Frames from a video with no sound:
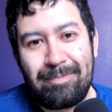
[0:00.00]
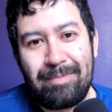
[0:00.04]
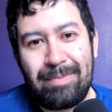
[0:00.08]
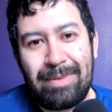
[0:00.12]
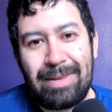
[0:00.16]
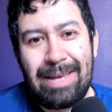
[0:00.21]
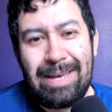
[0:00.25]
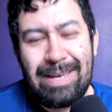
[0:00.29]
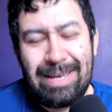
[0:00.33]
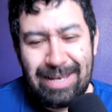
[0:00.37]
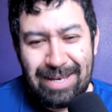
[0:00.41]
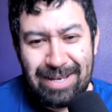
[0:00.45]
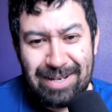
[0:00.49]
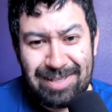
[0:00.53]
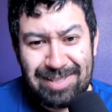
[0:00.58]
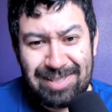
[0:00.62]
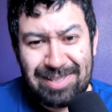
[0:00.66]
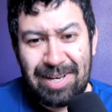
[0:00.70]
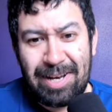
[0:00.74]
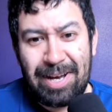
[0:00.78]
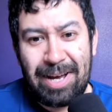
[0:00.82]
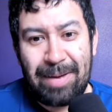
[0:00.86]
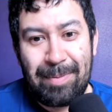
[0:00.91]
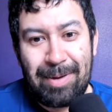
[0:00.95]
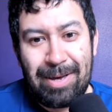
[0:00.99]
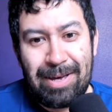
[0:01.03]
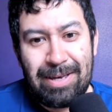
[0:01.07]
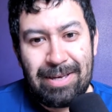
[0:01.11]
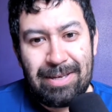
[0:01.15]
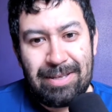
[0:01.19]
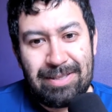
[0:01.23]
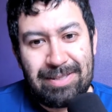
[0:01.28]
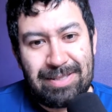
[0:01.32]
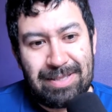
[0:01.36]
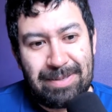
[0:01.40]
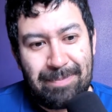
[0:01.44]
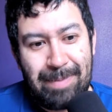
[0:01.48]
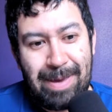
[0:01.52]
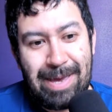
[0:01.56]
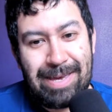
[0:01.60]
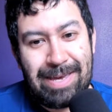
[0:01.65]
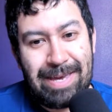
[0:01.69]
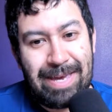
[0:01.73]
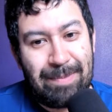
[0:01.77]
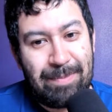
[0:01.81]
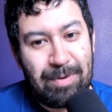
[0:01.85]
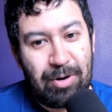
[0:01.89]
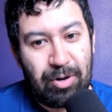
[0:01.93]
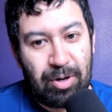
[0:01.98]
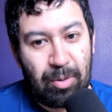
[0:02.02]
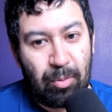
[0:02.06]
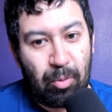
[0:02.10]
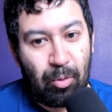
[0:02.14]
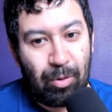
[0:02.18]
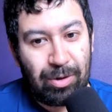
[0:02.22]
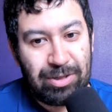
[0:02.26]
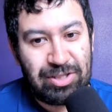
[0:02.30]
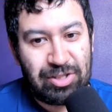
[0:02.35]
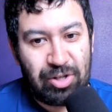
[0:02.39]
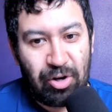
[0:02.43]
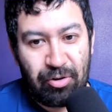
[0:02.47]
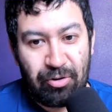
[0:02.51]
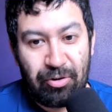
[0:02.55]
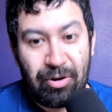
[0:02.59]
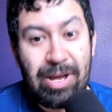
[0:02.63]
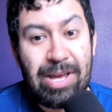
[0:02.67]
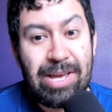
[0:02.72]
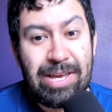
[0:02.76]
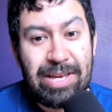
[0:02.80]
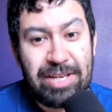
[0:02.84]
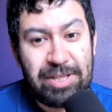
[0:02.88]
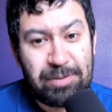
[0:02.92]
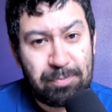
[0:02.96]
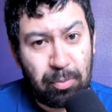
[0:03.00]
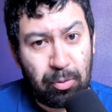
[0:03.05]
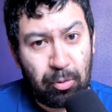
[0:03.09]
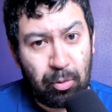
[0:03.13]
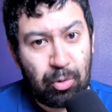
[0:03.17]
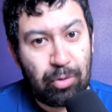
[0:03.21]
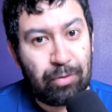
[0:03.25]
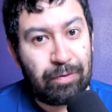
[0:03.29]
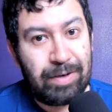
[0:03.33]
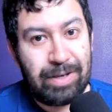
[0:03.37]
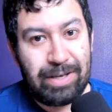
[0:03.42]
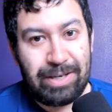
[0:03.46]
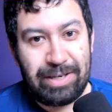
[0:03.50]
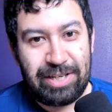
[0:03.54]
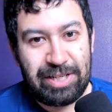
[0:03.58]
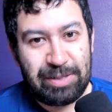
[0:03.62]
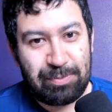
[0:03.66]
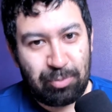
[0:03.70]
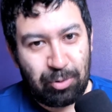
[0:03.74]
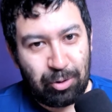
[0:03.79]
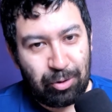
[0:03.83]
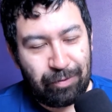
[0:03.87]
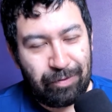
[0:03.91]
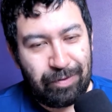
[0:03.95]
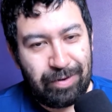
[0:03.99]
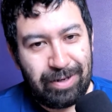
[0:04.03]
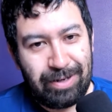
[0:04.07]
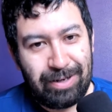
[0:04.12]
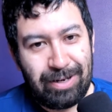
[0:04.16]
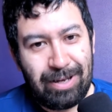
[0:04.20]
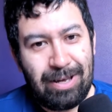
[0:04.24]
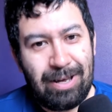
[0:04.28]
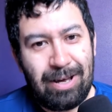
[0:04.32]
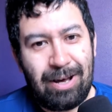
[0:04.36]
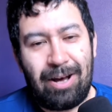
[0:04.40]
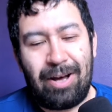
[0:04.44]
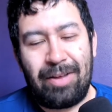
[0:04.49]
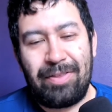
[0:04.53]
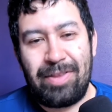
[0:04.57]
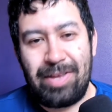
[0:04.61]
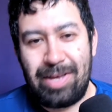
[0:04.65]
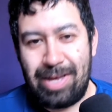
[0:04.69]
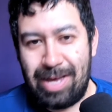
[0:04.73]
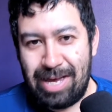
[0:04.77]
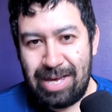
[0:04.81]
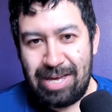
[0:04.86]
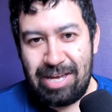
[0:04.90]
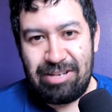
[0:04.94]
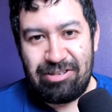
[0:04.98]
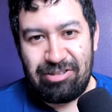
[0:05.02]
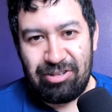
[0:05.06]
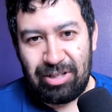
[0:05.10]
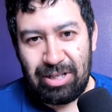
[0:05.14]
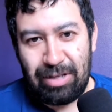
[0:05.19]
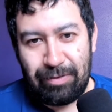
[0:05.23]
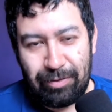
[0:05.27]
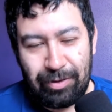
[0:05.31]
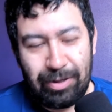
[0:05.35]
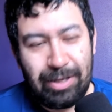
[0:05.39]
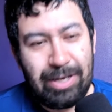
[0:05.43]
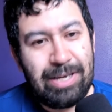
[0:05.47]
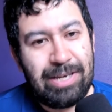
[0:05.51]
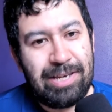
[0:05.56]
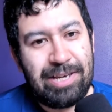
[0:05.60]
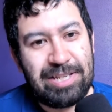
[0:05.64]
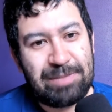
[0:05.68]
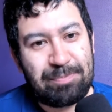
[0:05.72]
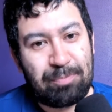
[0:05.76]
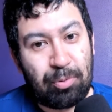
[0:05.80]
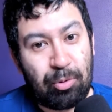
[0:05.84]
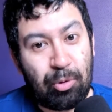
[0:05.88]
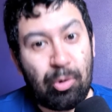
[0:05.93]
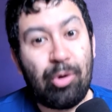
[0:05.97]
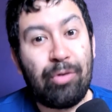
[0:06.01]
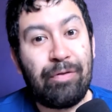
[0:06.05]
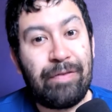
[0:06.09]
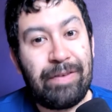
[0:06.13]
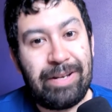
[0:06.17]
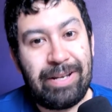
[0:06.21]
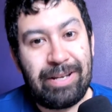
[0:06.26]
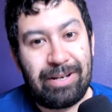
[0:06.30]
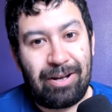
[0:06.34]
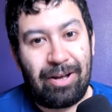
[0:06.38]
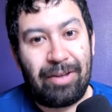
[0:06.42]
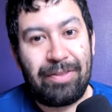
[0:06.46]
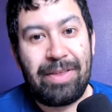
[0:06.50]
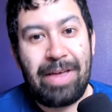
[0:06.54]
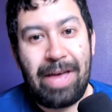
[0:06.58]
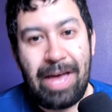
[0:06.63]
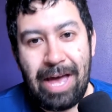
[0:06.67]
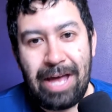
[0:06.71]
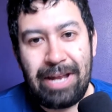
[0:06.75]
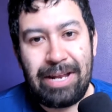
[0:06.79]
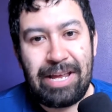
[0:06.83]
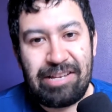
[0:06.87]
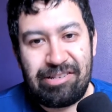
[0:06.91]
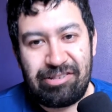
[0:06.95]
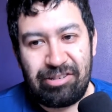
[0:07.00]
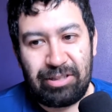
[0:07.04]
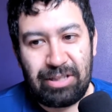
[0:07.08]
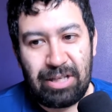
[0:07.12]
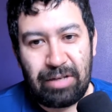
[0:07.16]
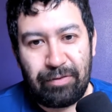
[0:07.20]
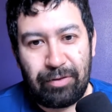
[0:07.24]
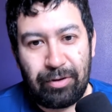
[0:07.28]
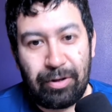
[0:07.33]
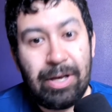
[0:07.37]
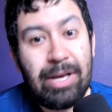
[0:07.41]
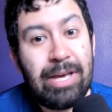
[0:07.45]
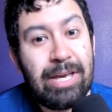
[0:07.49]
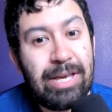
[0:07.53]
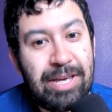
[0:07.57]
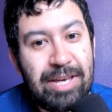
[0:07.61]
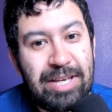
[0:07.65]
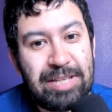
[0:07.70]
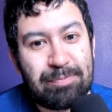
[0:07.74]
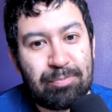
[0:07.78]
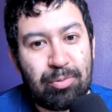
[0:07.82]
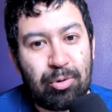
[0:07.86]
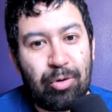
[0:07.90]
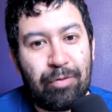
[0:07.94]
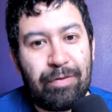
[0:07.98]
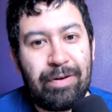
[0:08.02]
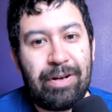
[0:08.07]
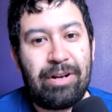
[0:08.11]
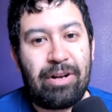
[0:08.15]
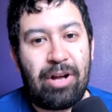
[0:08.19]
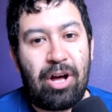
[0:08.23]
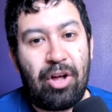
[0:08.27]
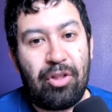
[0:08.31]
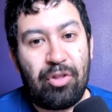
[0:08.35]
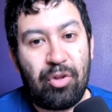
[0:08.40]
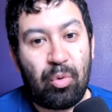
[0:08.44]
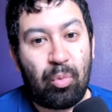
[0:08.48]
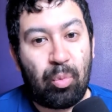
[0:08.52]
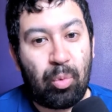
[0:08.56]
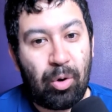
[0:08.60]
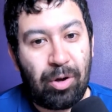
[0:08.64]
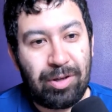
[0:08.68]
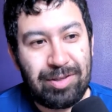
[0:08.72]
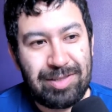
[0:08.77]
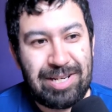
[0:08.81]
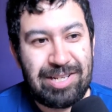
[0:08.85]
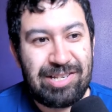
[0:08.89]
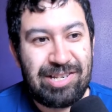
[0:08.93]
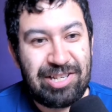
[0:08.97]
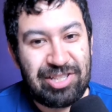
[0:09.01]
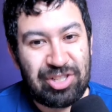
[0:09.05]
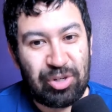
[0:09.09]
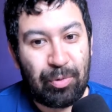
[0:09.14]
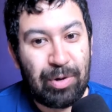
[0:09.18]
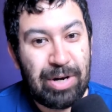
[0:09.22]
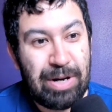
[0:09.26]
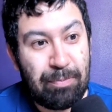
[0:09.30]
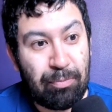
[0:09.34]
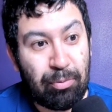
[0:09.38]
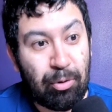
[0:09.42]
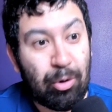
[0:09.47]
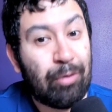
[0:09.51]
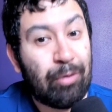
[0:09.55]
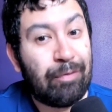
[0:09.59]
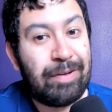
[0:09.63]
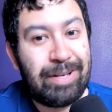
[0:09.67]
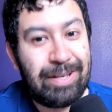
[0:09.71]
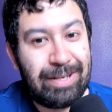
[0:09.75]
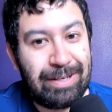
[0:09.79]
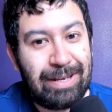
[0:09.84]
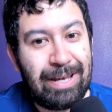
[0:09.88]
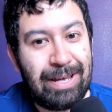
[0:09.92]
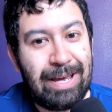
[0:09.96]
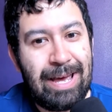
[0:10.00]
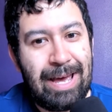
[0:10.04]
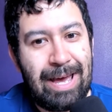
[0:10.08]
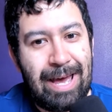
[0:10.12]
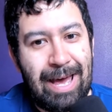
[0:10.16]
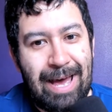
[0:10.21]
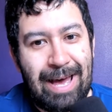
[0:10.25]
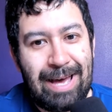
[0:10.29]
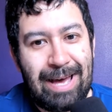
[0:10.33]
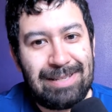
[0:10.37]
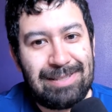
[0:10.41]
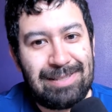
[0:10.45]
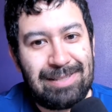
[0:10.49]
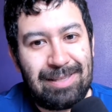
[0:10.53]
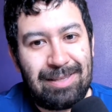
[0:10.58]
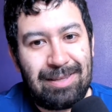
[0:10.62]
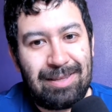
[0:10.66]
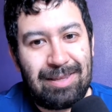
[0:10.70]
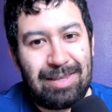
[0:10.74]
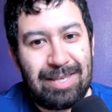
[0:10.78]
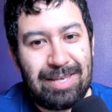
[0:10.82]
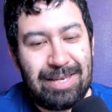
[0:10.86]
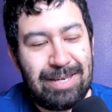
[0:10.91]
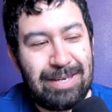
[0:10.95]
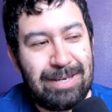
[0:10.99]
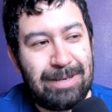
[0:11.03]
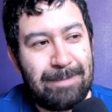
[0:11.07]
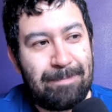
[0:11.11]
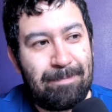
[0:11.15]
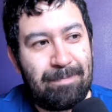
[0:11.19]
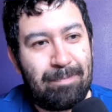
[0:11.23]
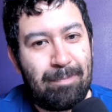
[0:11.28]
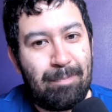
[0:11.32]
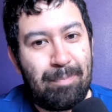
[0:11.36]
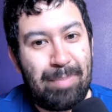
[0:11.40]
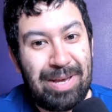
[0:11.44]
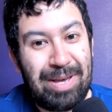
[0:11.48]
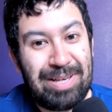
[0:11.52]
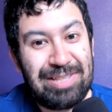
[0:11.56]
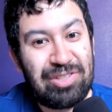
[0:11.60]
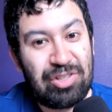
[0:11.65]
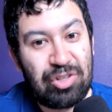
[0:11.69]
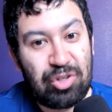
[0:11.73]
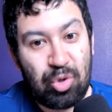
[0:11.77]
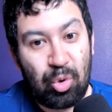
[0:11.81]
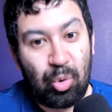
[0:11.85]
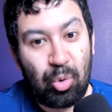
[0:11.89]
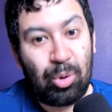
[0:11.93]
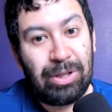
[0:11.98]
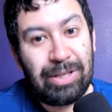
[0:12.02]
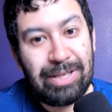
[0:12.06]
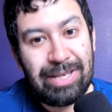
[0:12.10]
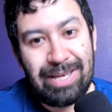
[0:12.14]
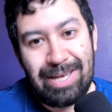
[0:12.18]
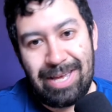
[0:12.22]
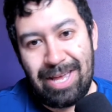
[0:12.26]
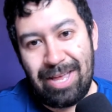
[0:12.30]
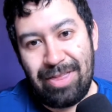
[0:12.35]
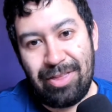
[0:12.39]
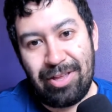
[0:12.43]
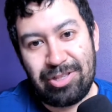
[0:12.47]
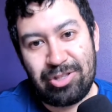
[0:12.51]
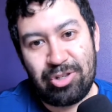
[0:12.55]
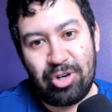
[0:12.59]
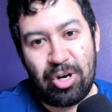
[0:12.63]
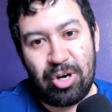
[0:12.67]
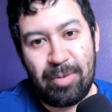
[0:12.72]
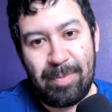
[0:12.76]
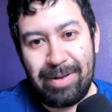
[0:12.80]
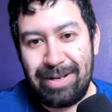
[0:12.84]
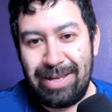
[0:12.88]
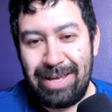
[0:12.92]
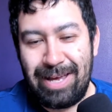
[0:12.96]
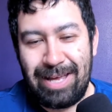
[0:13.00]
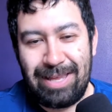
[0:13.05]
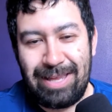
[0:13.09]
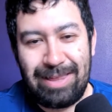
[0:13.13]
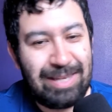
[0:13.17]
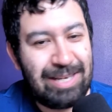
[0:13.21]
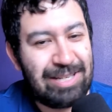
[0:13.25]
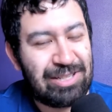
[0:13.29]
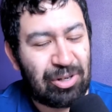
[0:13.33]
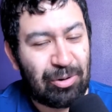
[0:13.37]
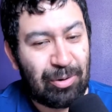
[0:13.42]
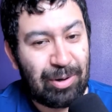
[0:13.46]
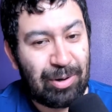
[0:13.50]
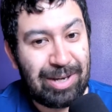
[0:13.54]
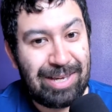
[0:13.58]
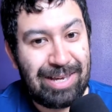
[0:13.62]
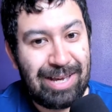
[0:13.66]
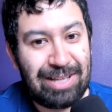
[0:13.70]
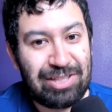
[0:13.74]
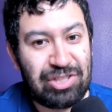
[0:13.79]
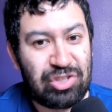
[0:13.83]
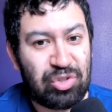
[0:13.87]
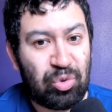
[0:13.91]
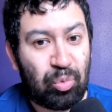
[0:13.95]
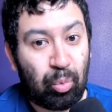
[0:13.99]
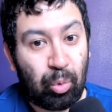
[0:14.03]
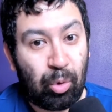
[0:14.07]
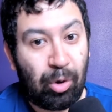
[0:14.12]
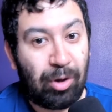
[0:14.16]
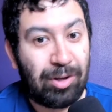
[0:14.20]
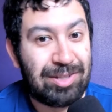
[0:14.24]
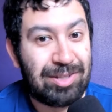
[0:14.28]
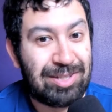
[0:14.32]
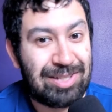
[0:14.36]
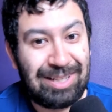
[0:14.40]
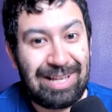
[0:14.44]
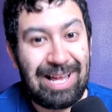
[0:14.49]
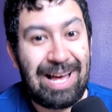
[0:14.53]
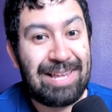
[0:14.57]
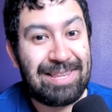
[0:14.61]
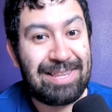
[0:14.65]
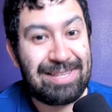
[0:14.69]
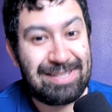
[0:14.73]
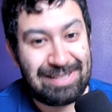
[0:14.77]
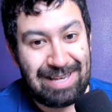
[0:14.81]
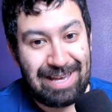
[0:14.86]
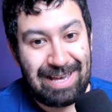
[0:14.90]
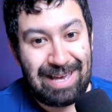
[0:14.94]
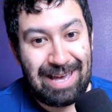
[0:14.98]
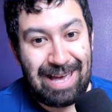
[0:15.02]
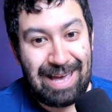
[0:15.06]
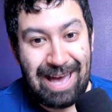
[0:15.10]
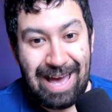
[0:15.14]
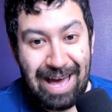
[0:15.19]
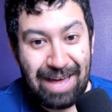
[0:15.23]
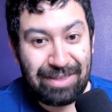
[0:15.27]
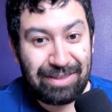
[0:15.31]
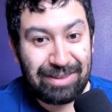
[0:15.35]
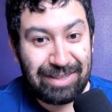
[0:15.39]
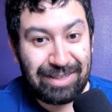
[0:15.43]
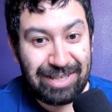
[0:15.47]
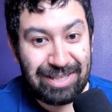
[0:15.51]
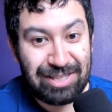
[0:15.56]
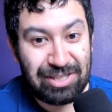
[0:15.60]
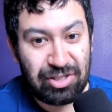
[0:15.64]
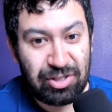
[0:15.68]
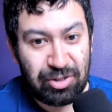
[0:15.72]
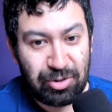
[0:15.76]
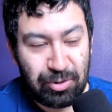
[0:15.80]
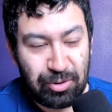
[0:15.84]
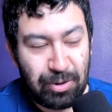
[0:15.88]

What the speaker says: it is time to make him your number one starter. He's proven it. He's proven it on the AHL level. He's proving it on the NHL level. He's proven it on the world stage. He's already proven it as the best goalie in the tournament. And these are against world-class athletes too.